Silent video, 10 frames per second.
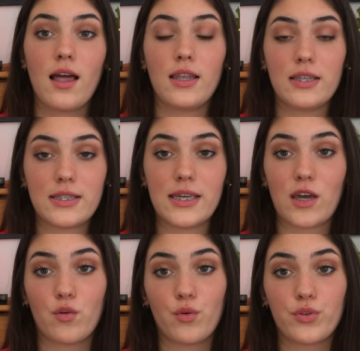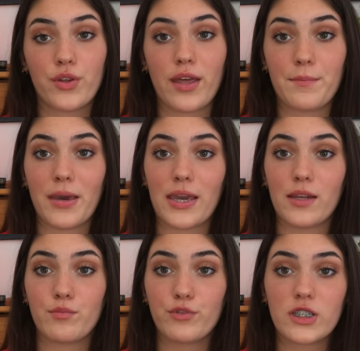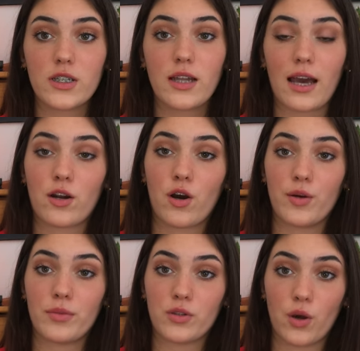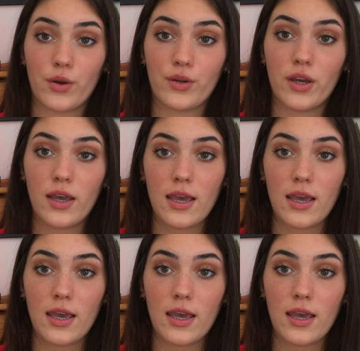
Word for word: Lizzie and also their maid, Bridget, at home alone.